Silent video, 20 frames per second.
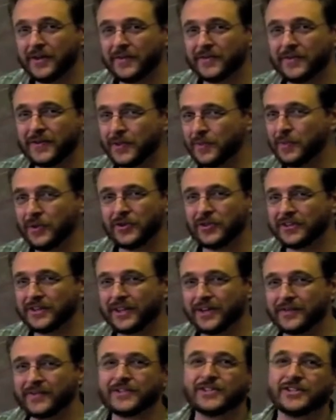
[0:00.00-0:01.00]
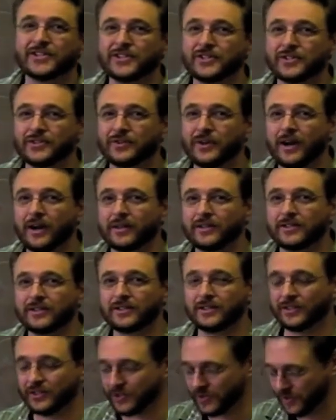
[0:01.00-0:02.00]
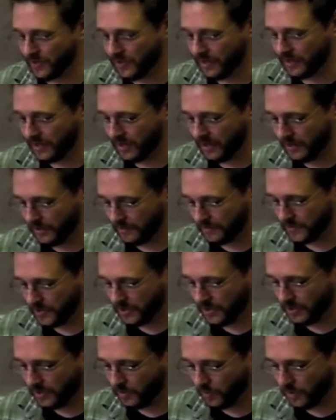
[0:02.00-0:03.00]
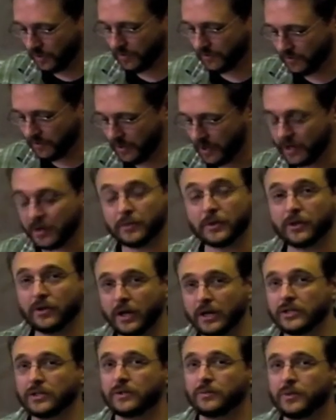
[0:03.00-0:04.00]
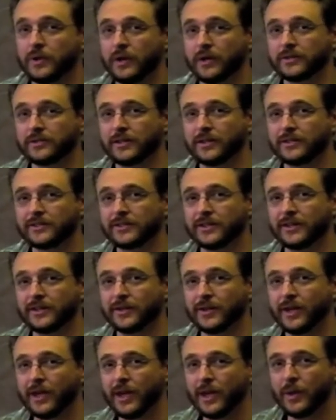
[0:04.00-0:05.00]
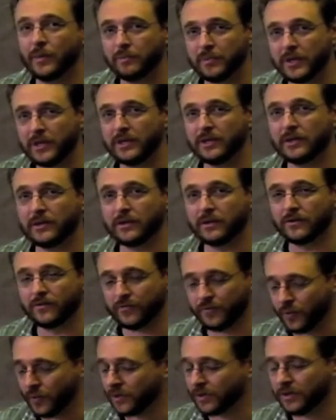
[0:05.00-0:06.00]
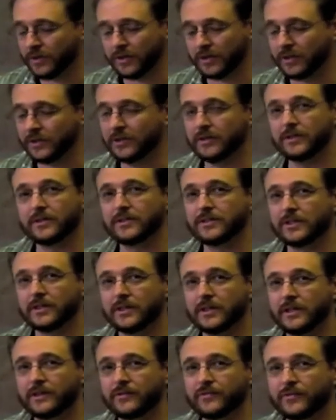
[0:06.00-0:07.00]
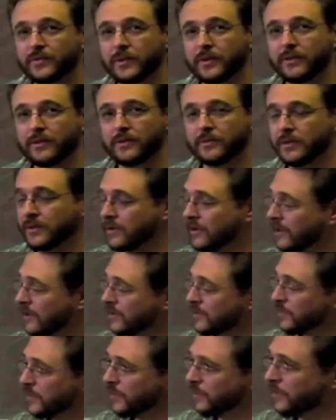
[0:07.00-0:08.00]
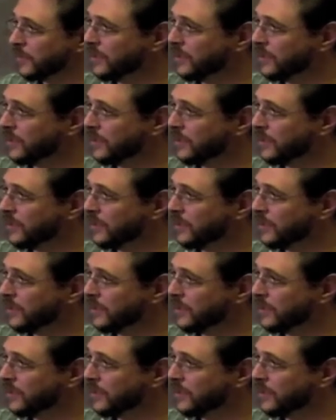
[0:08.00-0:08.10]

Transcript: for the birthday of Jesus Christ, and so that she can work through that immigration process and be here for good to live with her husband,